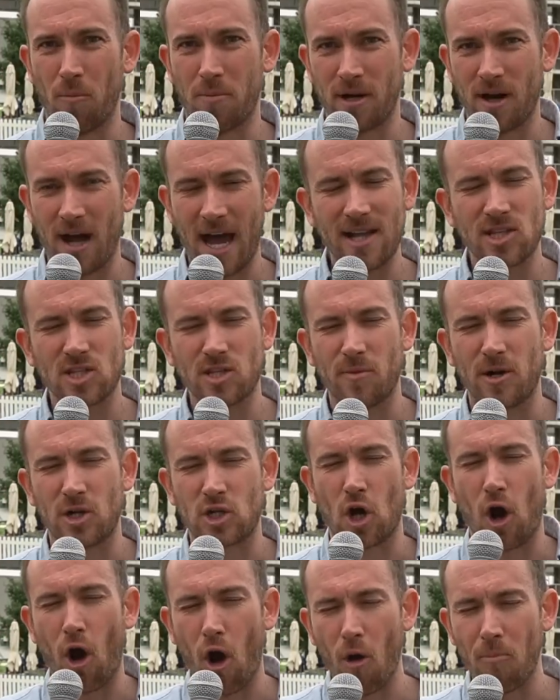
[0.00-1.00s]
But I had so much
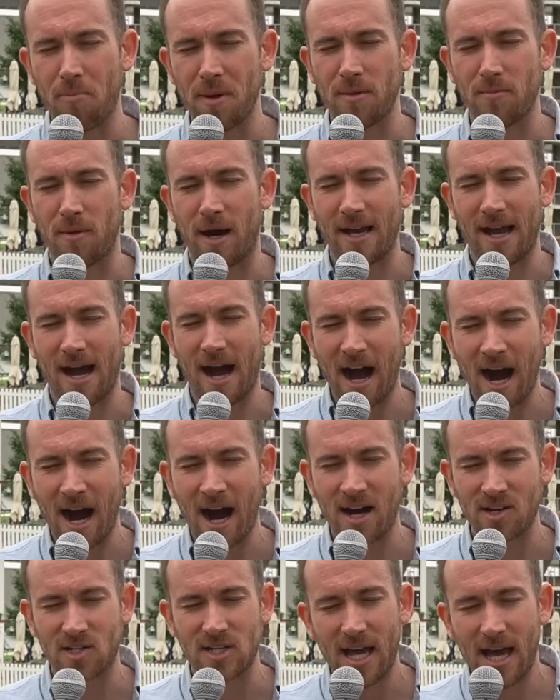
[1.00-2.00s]
hope in my
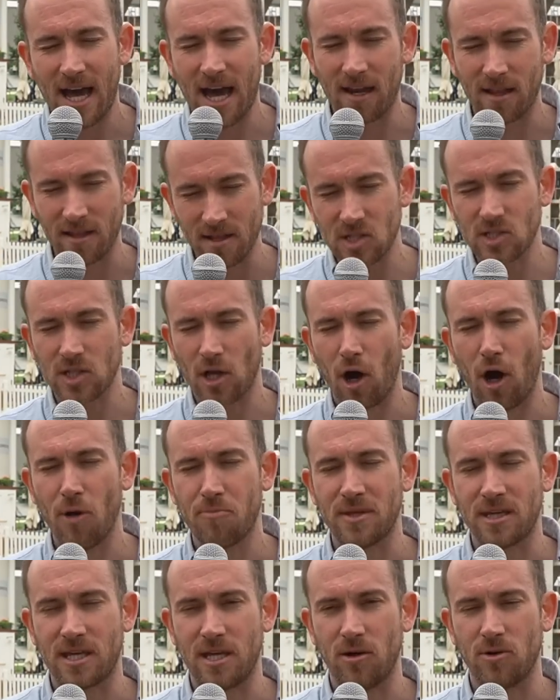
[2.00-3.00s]
heart, and it is the hope
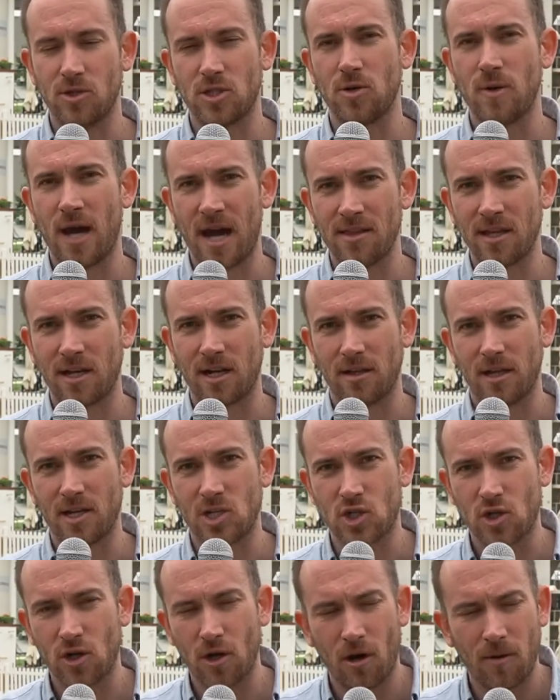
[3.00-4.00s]
that kills you and the
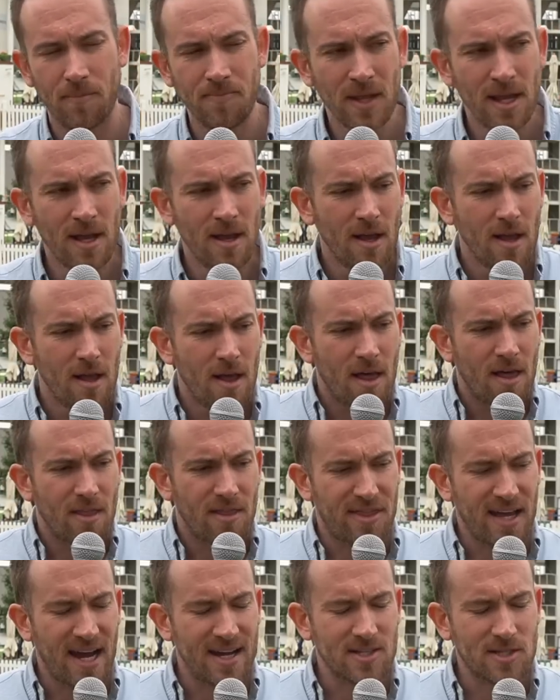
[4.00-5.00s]
cholesterol,
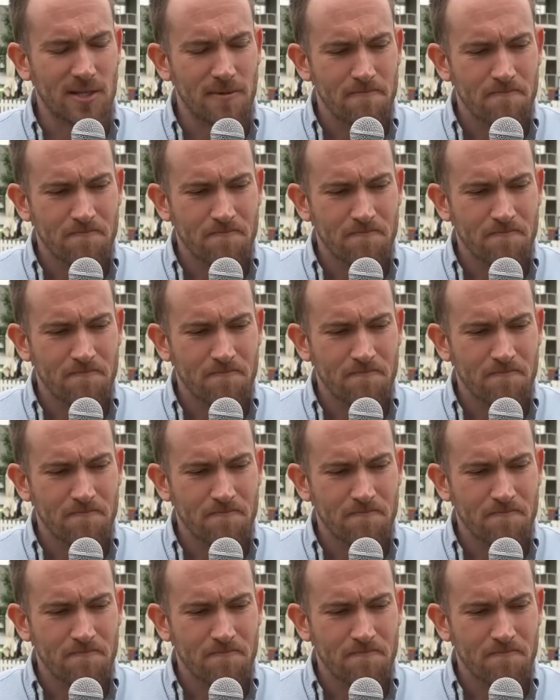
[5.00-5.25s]
that